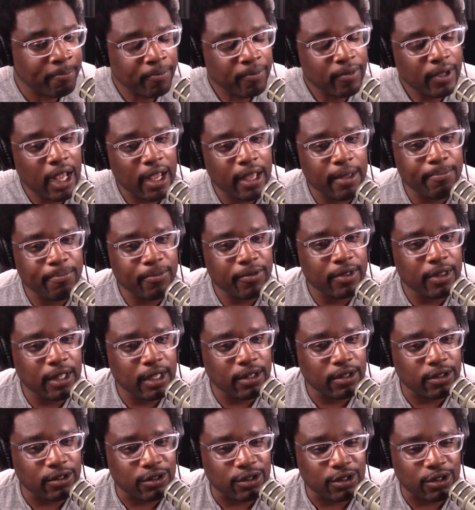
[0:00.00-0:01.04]

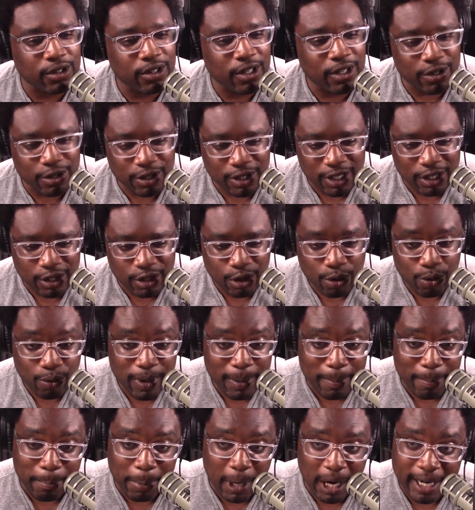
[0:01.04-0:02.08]
there's these 3
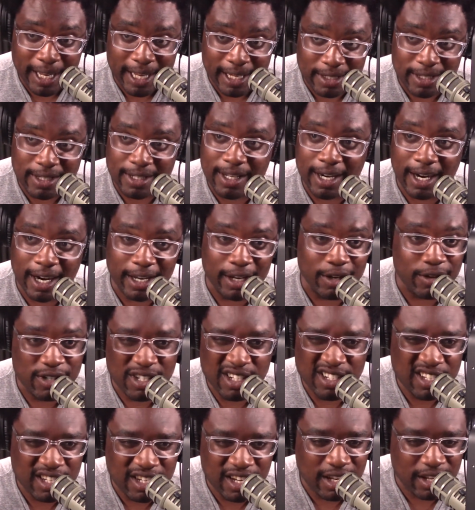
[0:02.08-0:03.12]
buckets that I use.
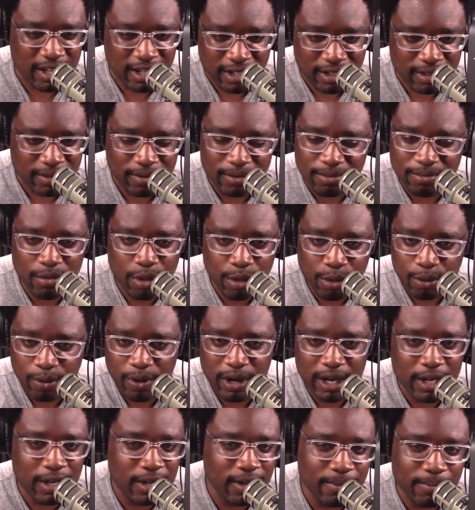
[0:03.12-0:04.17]
It's a
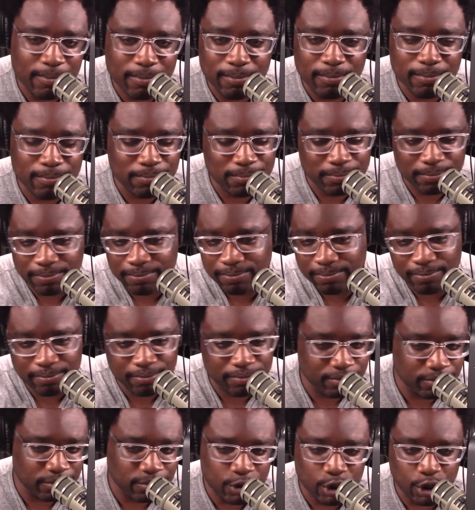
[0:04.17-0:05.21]
3
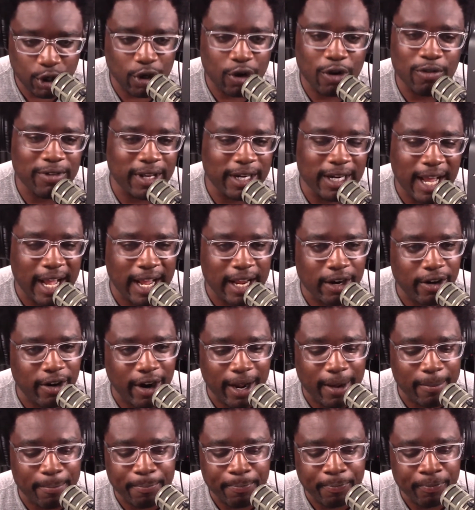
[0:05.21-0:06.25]
circle Venn
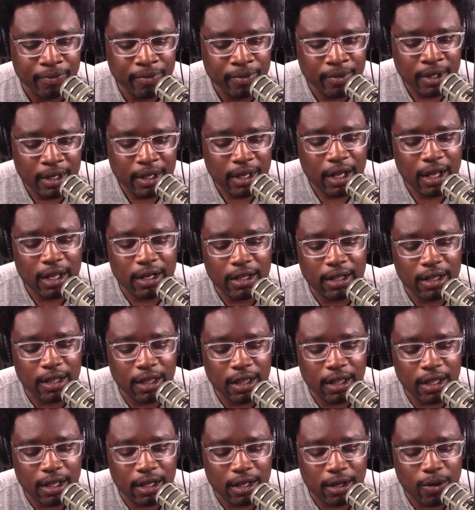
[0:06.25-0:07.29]
diagram. And
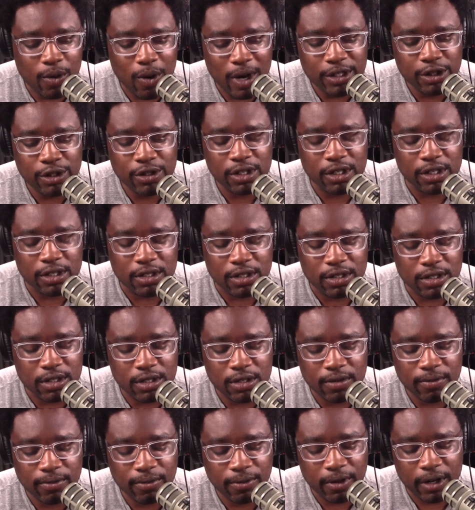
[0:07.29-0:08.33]
the
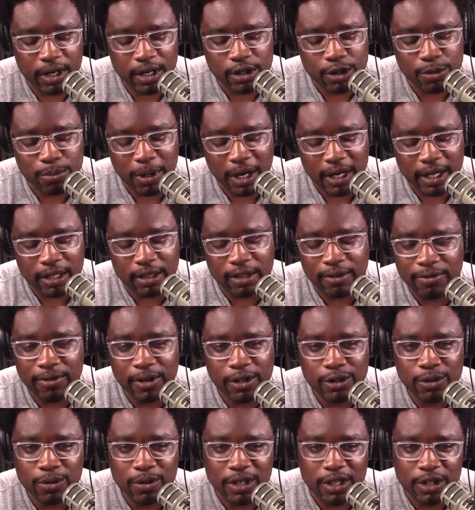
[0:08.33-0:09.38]
questions for each bucket, the
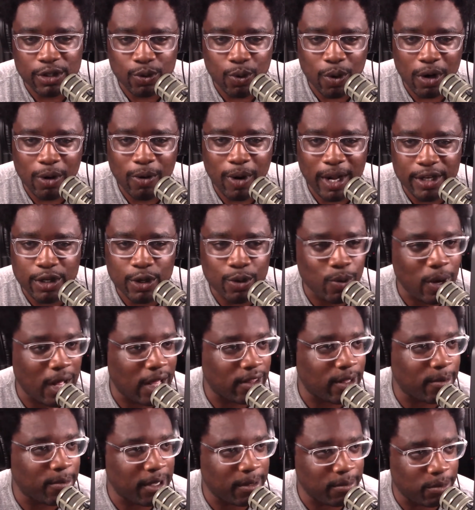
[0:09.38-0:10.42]
first one is, what do I do well
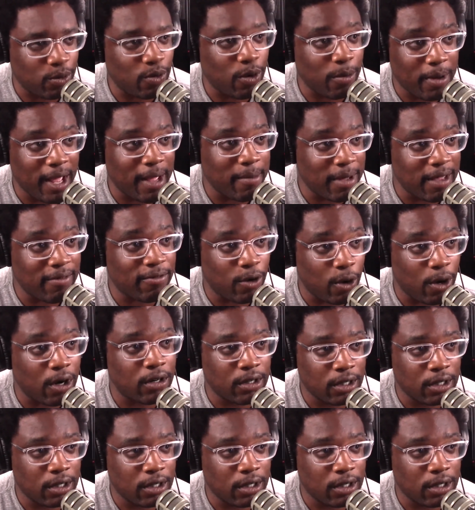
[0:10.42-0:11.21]
that people will pay me for?